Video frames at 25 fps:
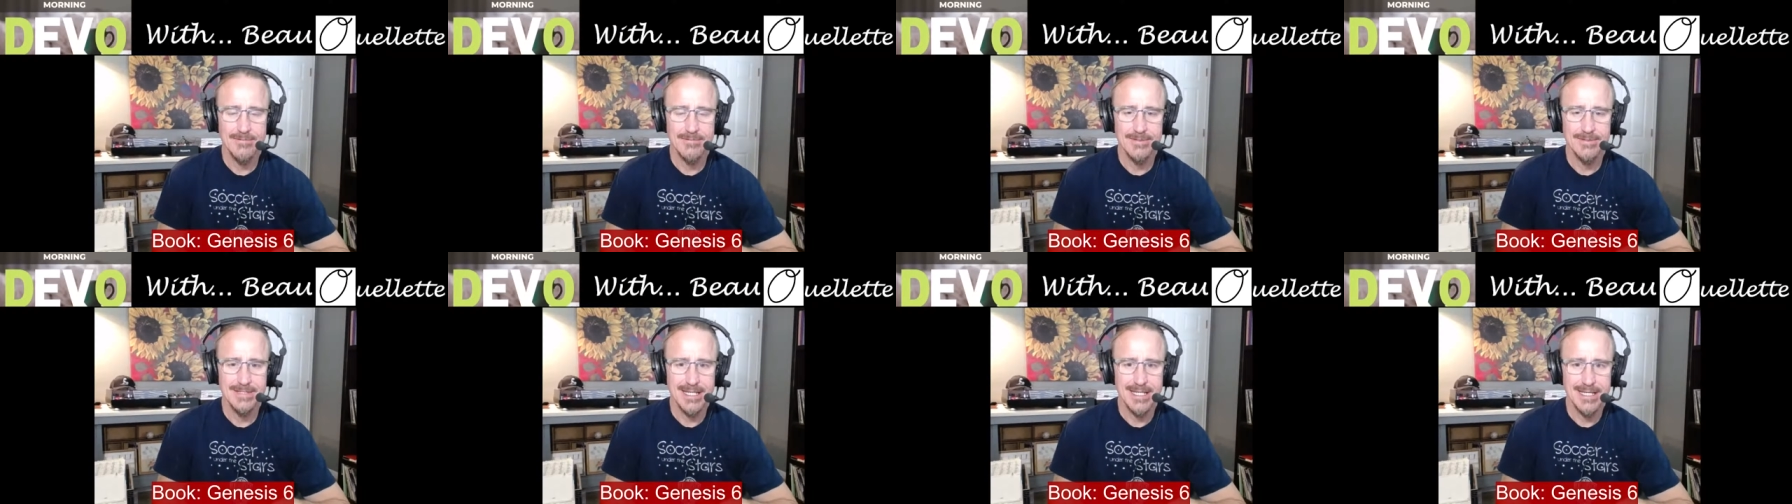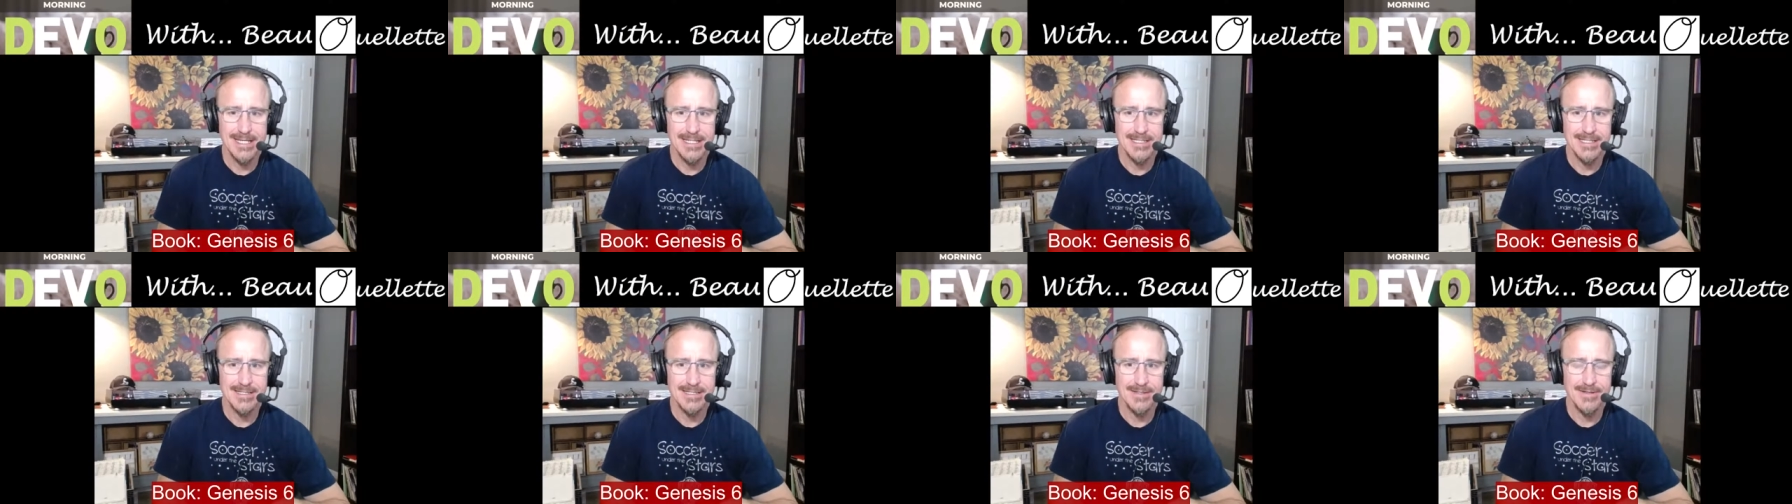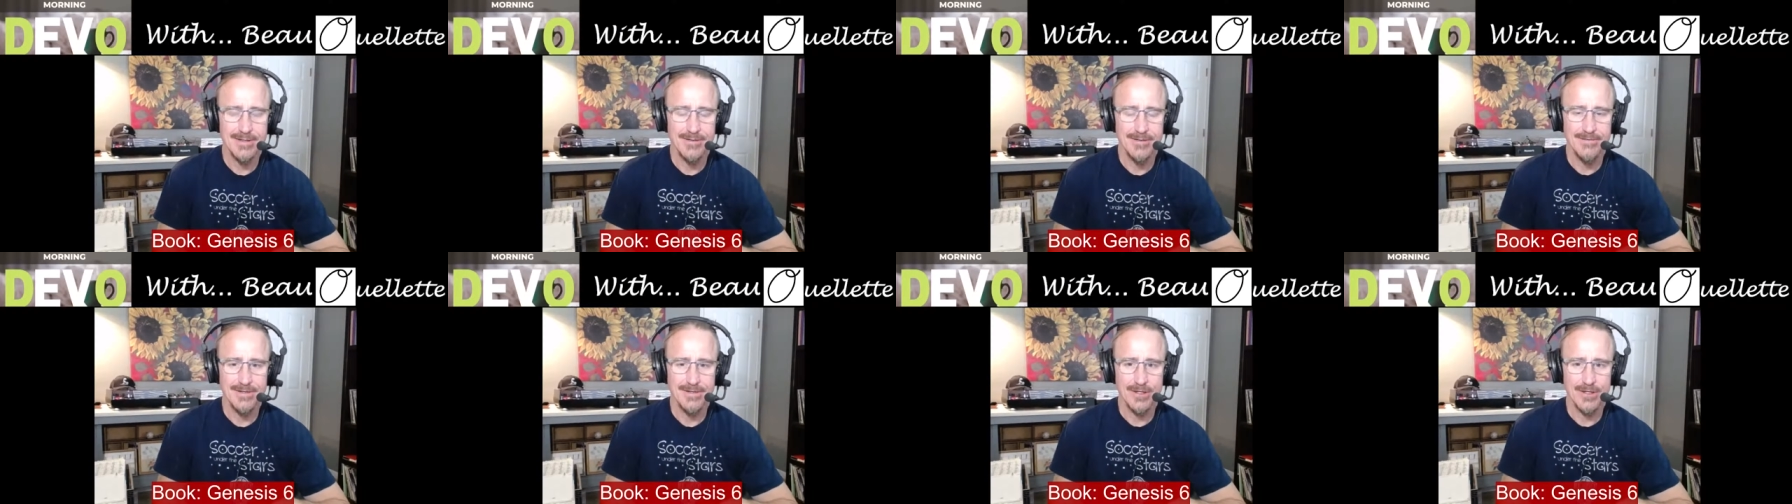days
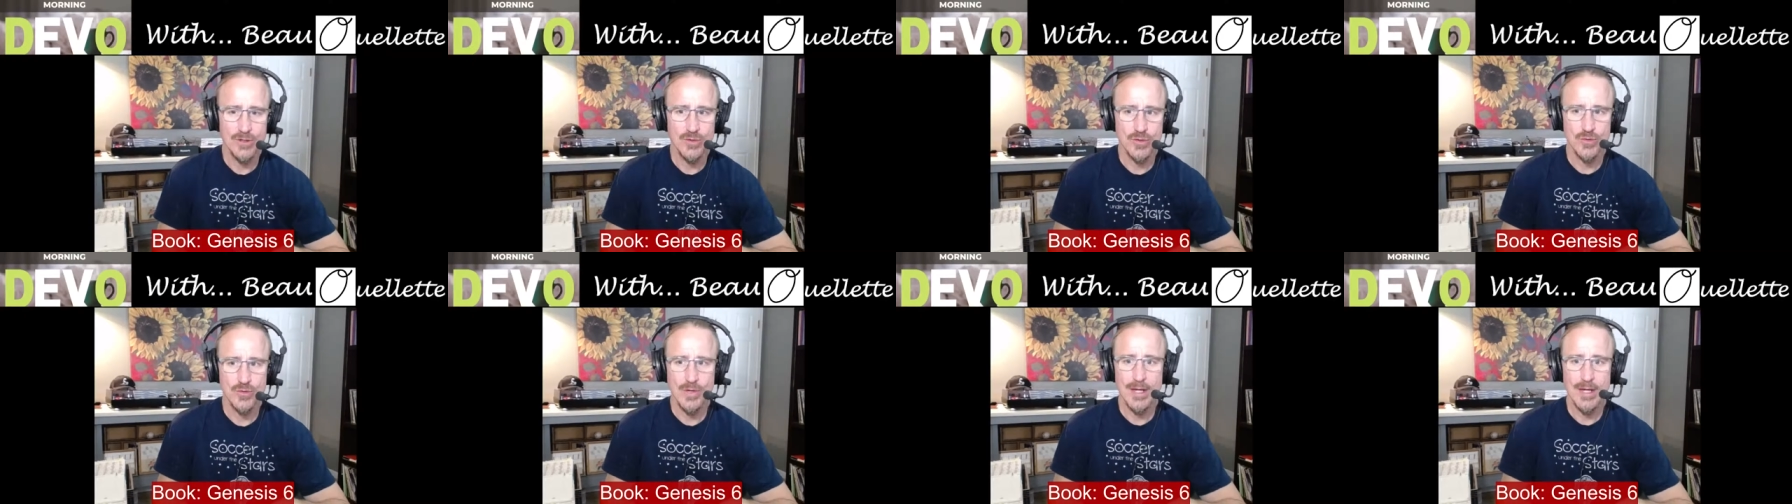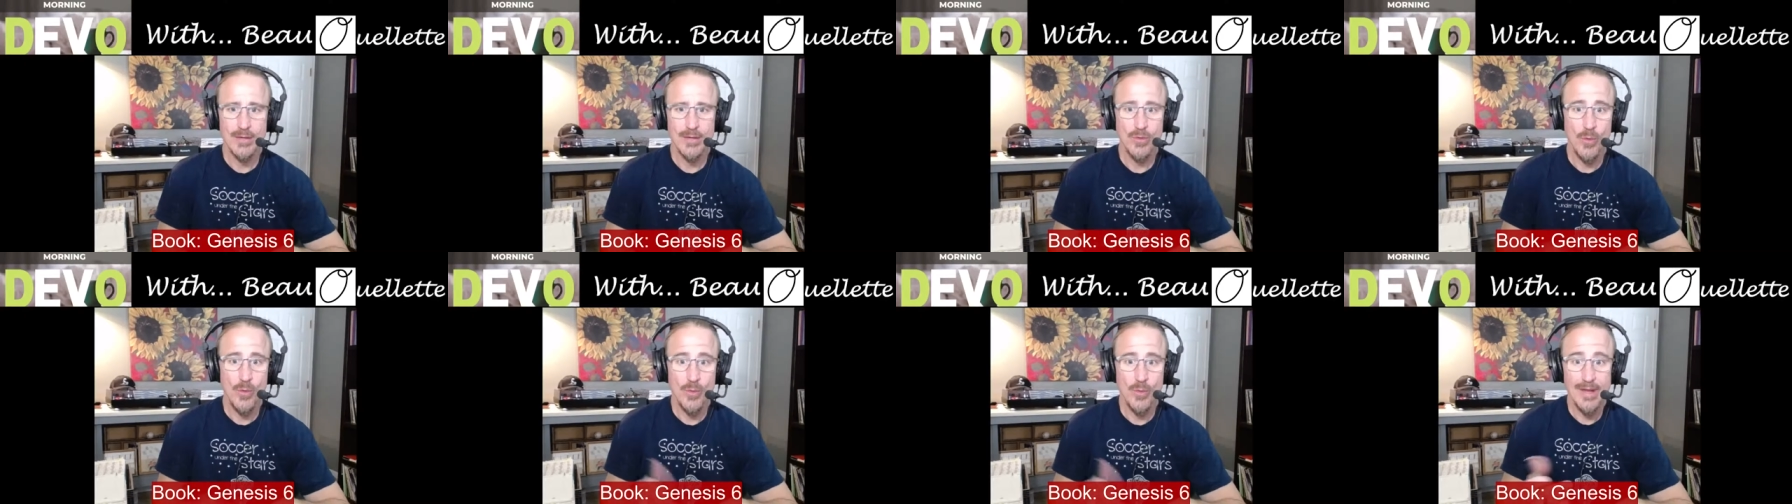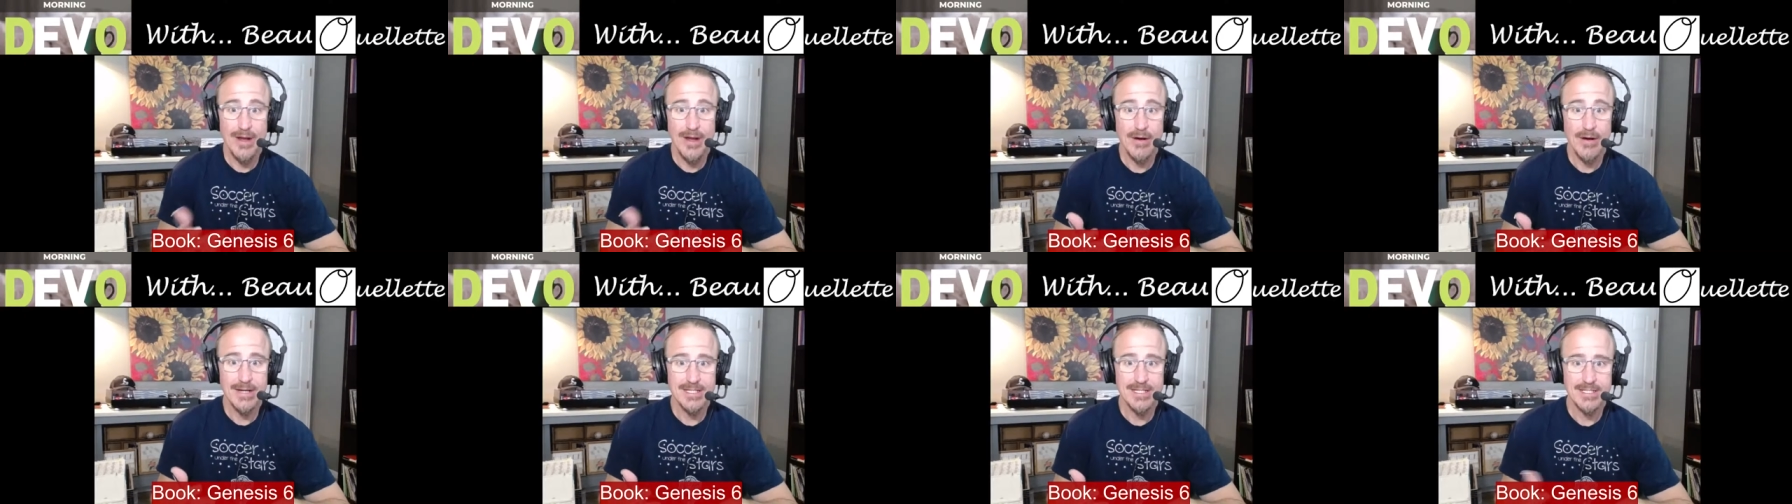of incredible
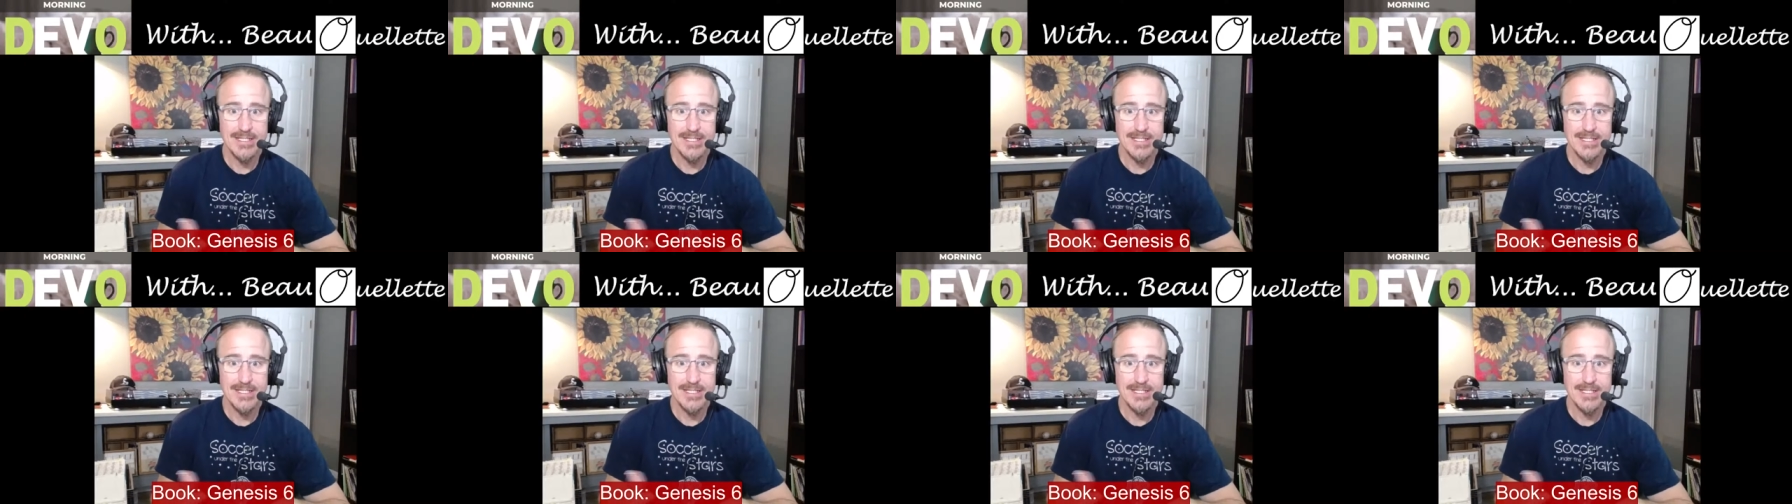we already